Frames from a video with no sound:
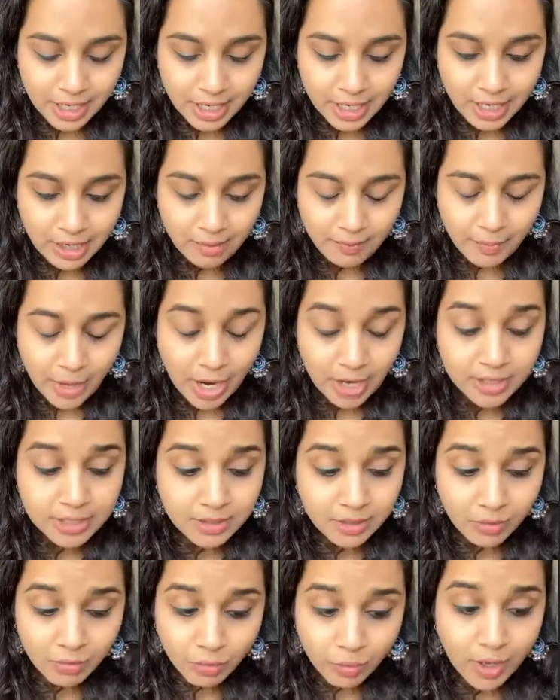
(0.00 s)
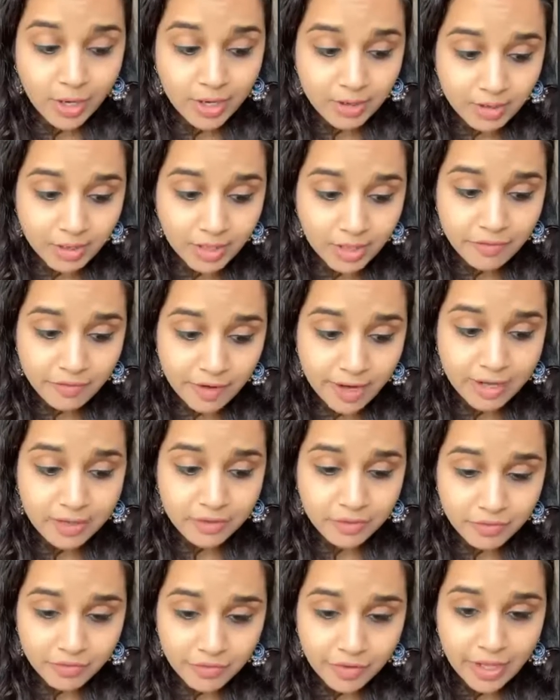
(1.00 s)
Article 1, in fact,
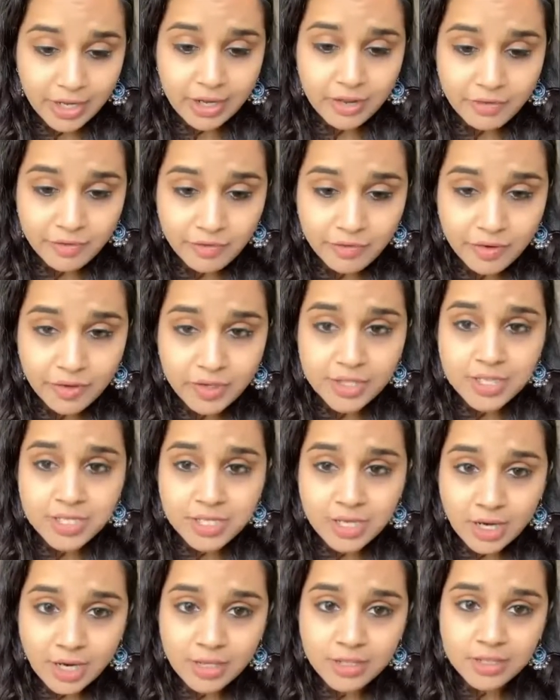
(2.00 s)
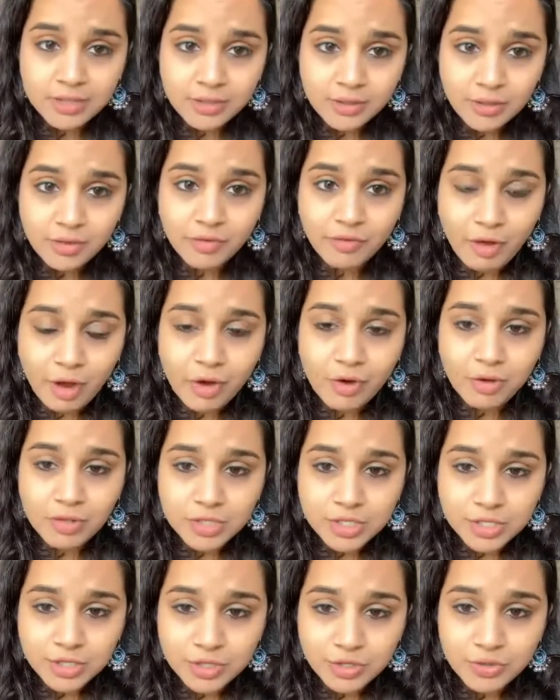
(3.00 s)
the very first article of our
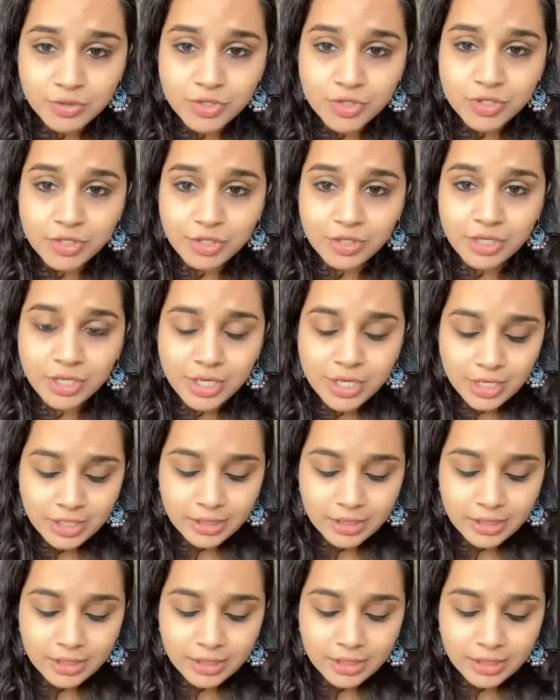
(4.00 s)
constitution,